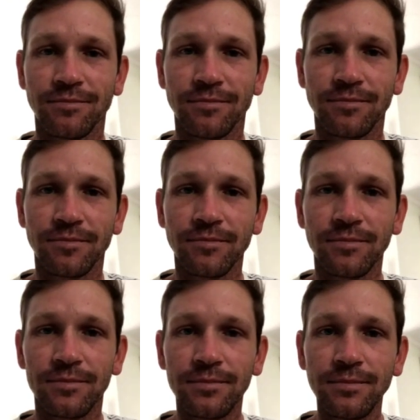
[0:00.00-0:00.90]

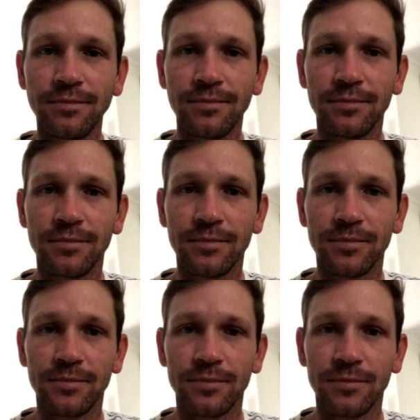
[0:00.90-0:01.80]

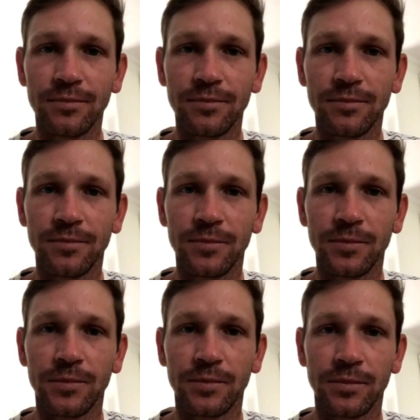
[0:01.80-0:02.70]

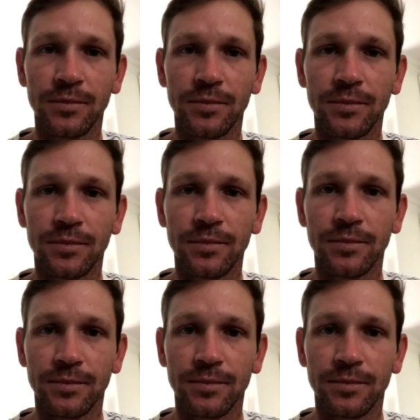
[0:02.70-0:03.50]
This person isn't speaking.